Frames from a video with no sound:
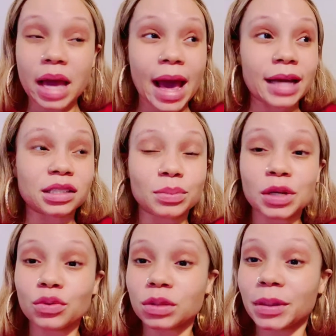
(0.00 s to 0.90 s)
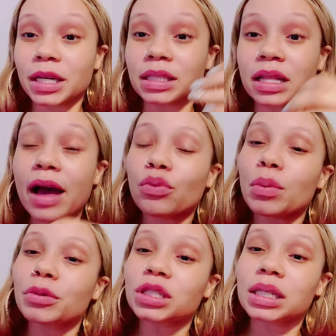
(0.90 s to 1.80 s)
had to be was because that
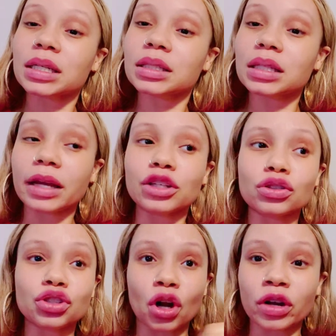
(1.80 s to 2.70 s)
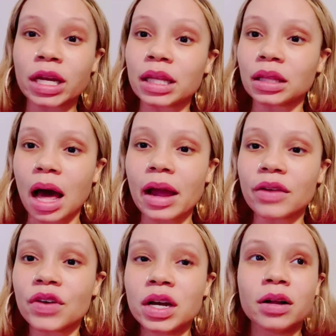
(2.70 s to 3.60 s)
represents like your journey in life.